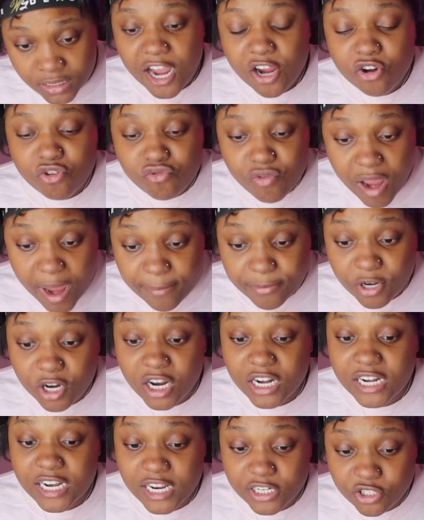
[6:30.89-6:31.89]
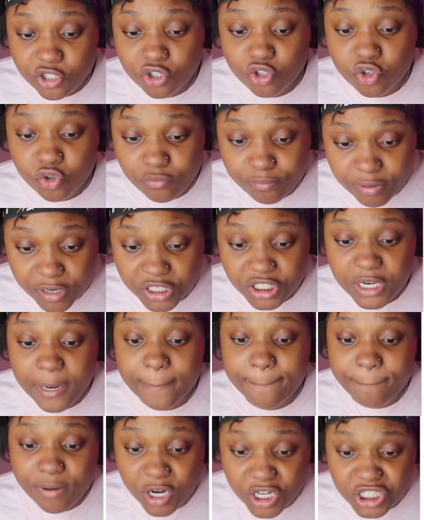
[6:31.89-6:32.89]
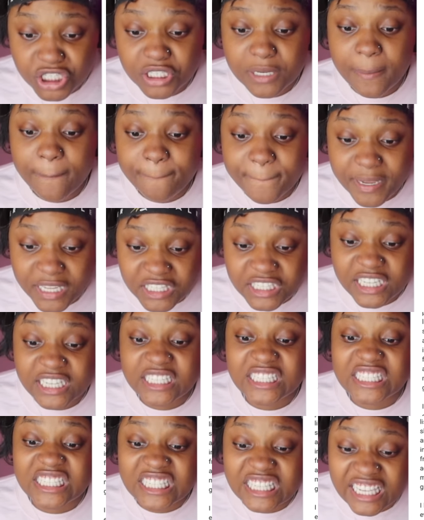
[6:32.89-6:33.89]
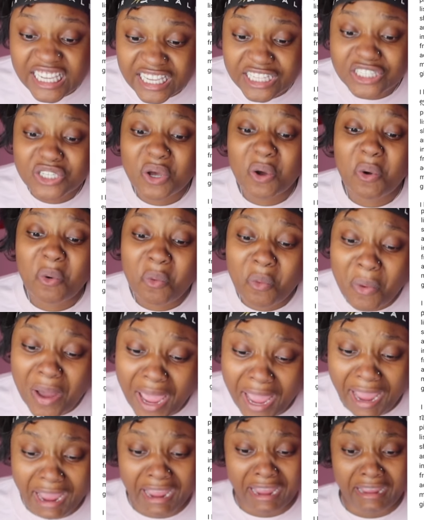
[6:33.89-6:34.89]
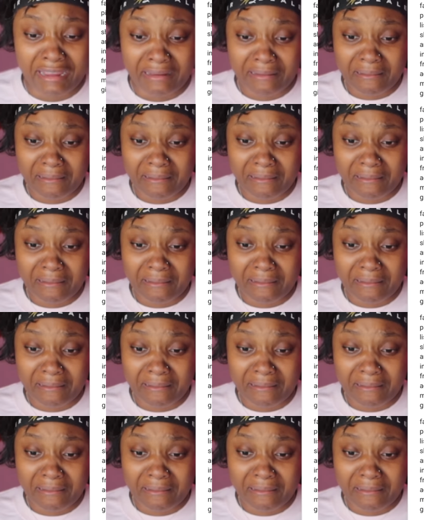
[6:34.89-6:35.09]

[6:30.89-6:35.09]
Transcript: I grabbed her electric toothbrush and brushed the bits and skids away.